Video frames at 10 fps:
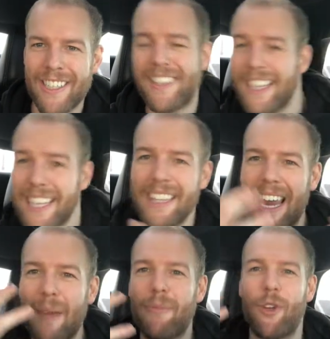Thinking
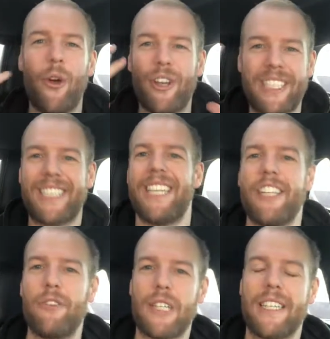that I'm doing
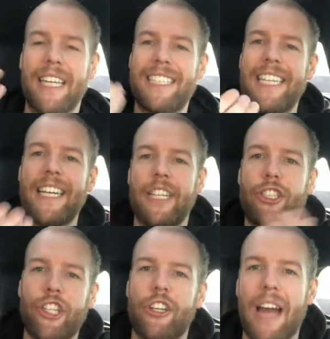successful because I didn't eat
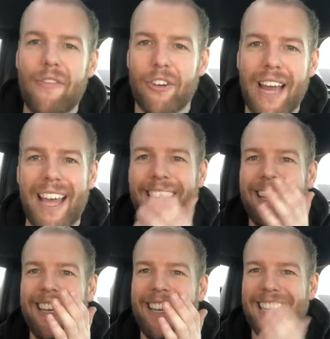sugar after nine
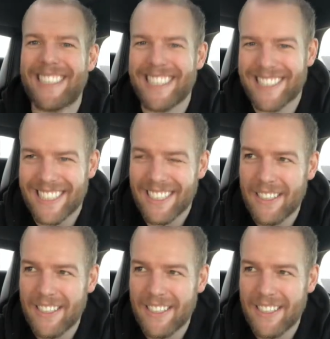is easy.